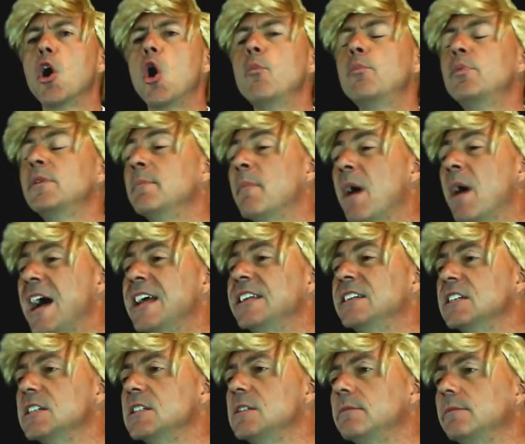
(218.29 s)

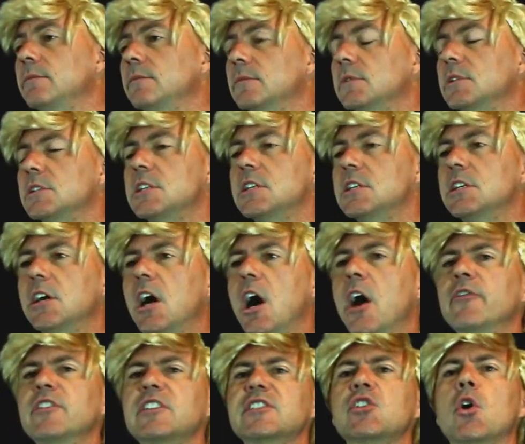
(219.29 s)
open-minded
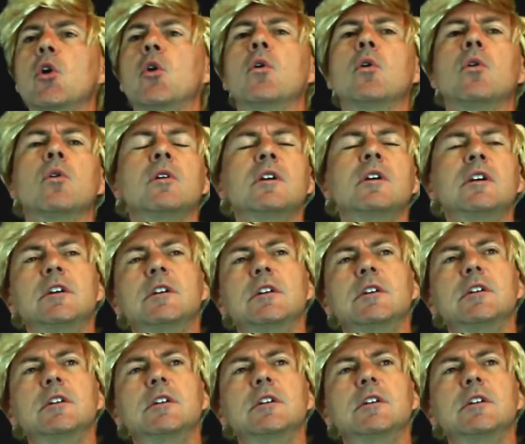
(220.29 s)
on this whole